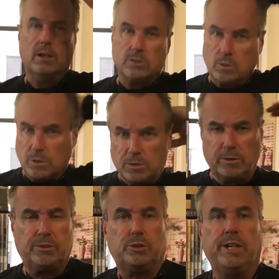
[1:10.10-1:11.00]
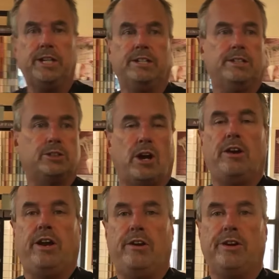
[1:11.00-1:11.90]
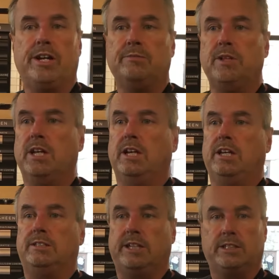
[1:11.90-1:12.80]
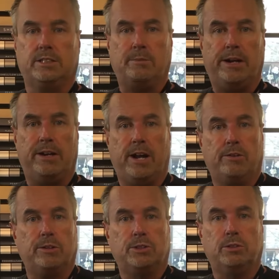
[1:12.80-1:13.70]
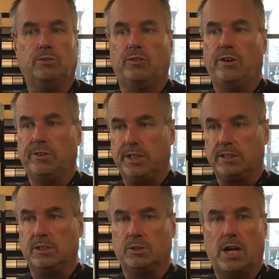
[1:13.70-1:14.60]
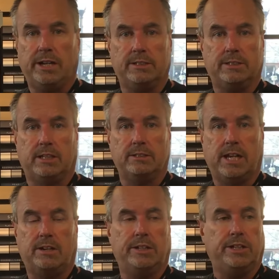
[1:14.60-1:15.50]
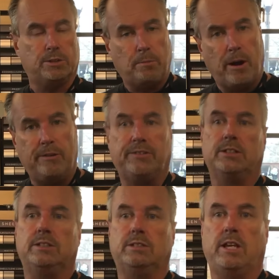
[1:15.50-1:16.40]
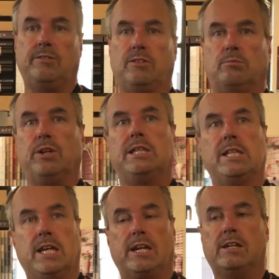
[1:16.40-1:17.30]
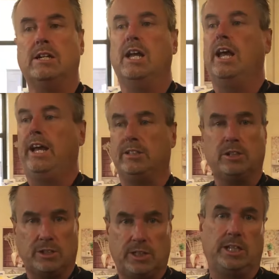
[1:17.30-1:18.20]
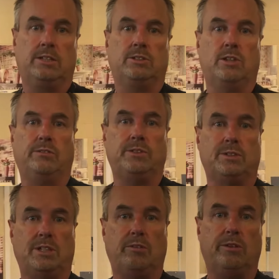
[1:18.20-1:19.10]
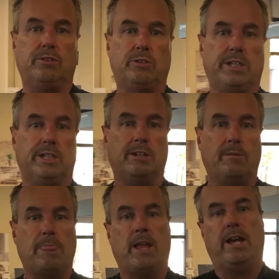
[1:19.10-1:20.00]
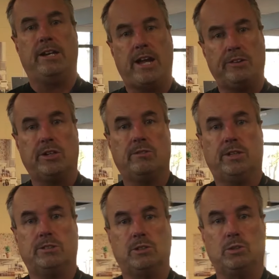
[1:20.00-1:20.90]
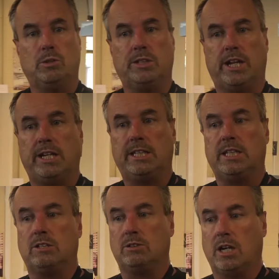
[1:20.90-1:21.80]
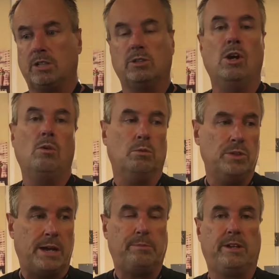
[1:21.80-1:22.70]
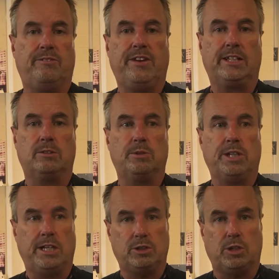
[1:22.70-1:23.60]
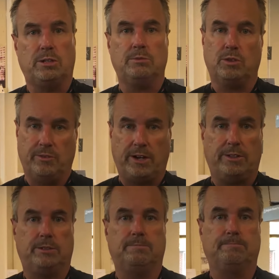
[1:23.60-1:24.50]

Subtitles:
So once we've treated an entire area, it takes about an hour or two for everything to dry and settle down, and then it's perfectly safe to breathe the air and touch any of the surfaces that we've treated. And now you can rest assured that anything you touch will not be infected with any germs or virus.